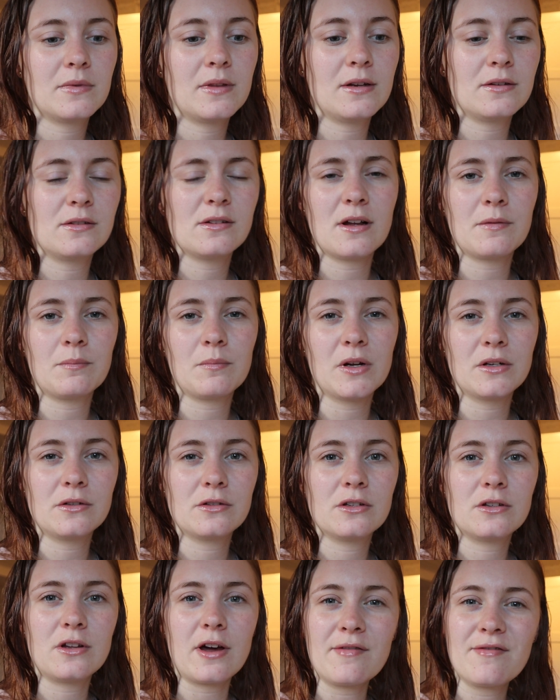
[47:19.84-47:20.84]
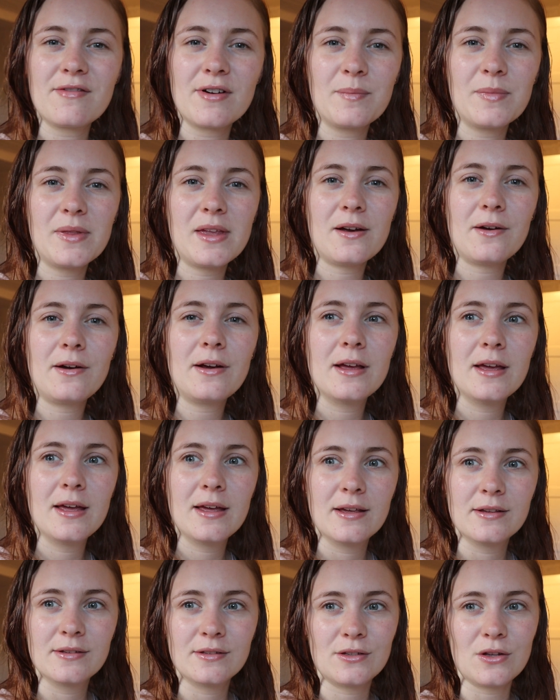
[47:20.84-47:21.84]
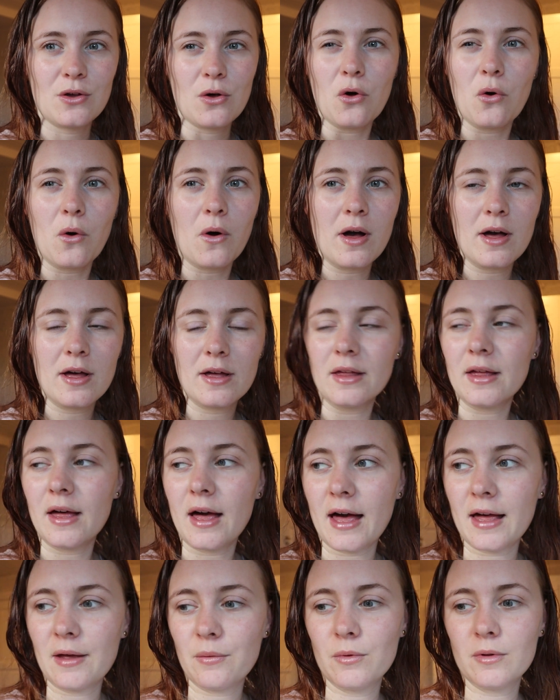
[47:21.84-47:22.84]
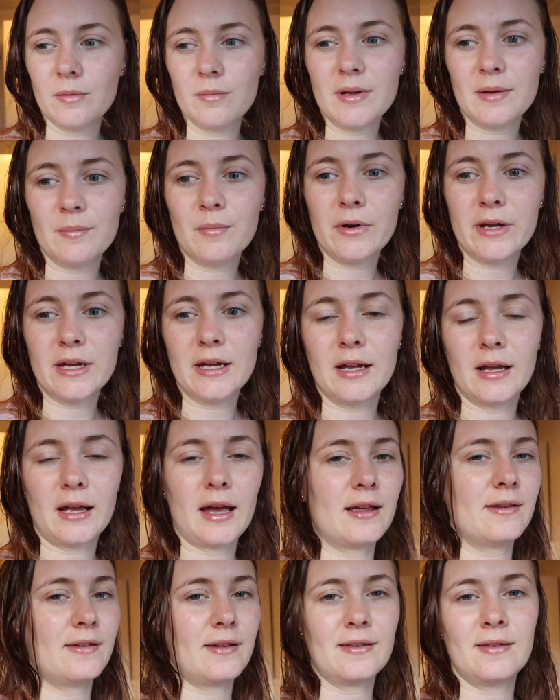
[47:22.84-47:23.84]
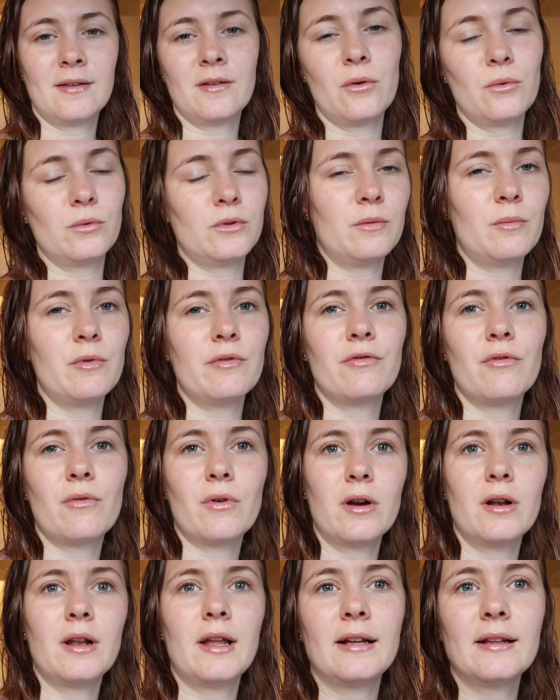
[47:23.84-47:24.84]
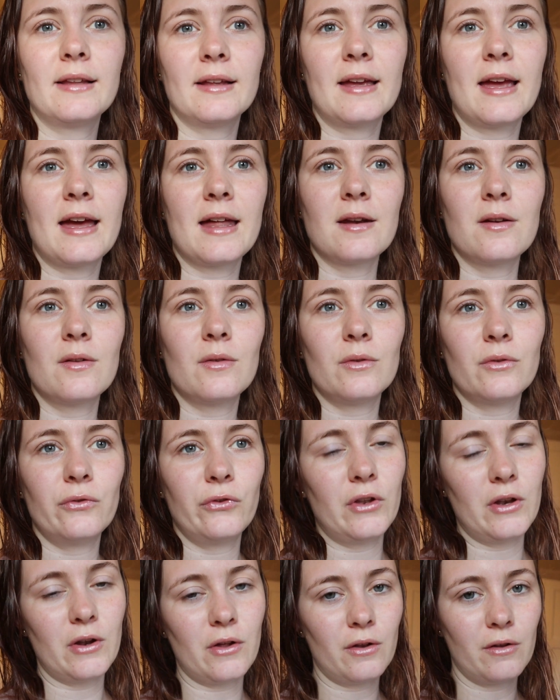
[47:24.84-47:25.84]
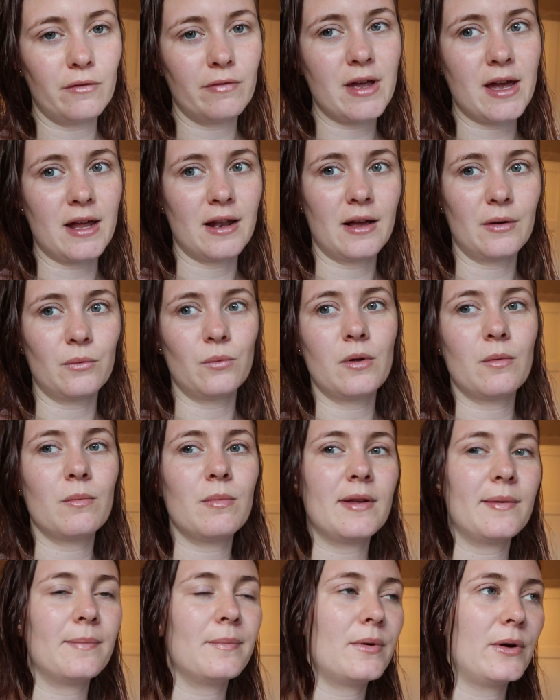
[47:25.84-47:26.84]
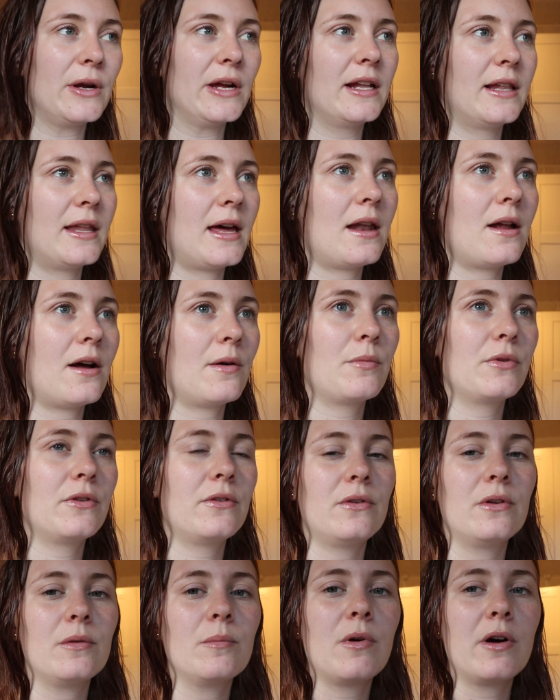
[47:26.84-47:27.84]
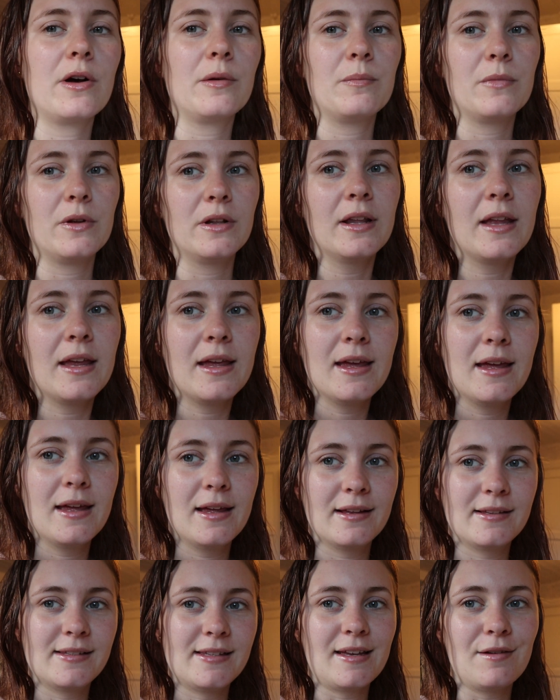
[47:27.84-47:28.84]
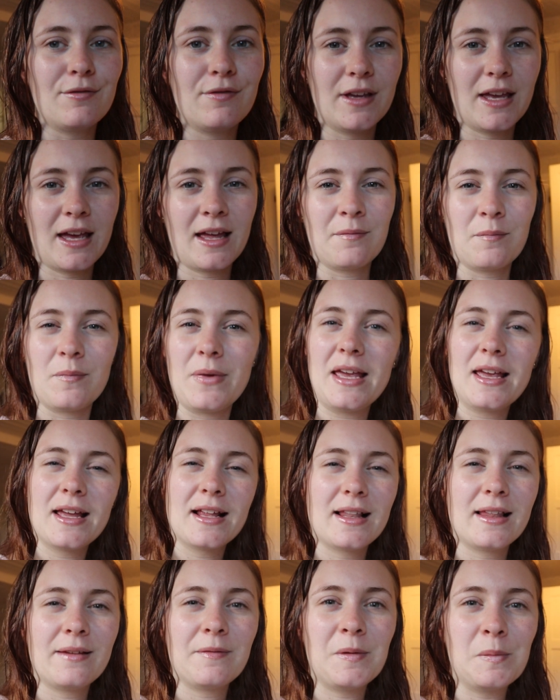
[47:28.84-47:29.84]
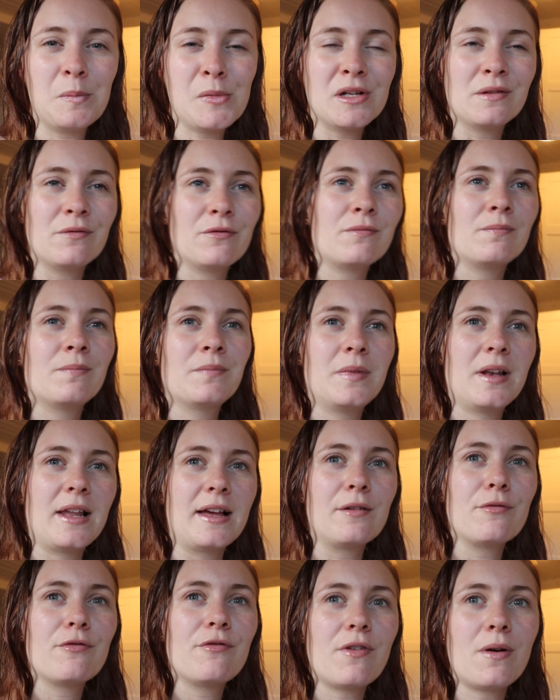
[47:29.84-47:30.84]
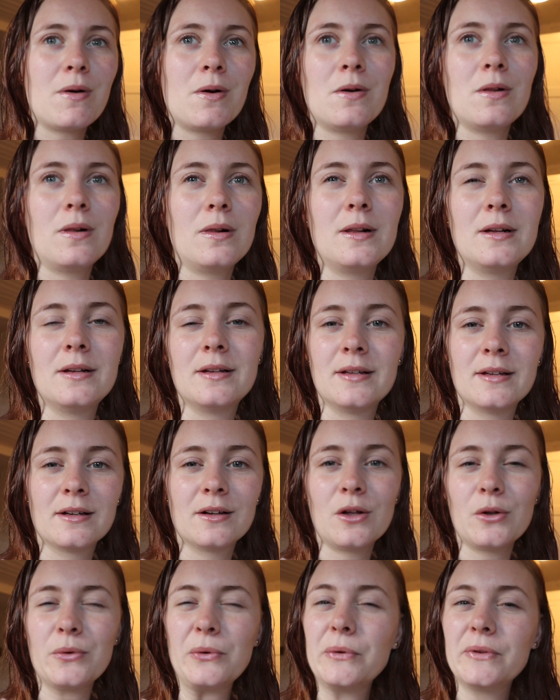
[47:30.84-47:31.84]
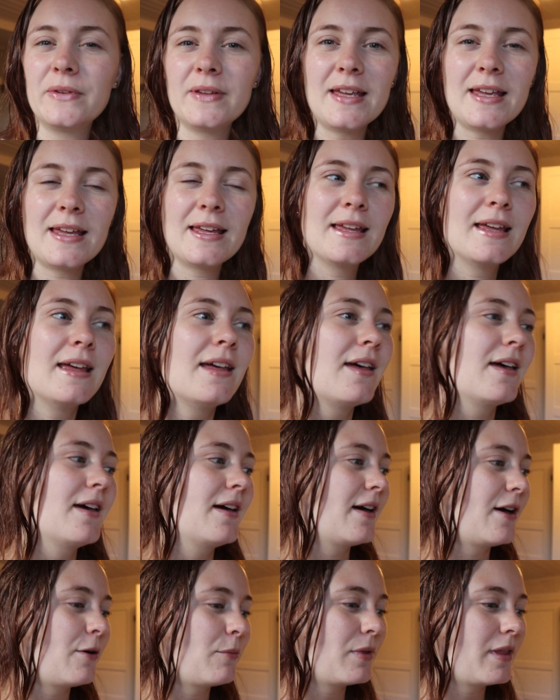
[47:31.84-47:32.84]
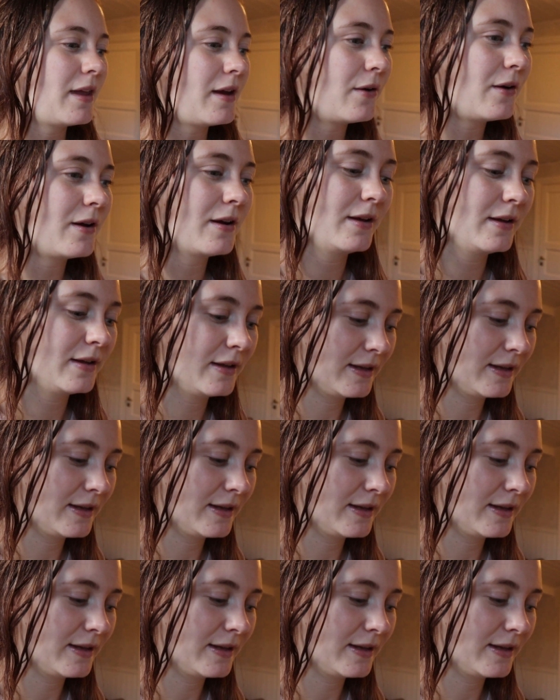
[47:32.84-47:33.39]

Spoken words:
there's not much stuff up there. So I will be bringing, as I told you before, like the candles and all of that, I will be bringing that up to the apartment. See if we can make it a little bit like fall cozy up there.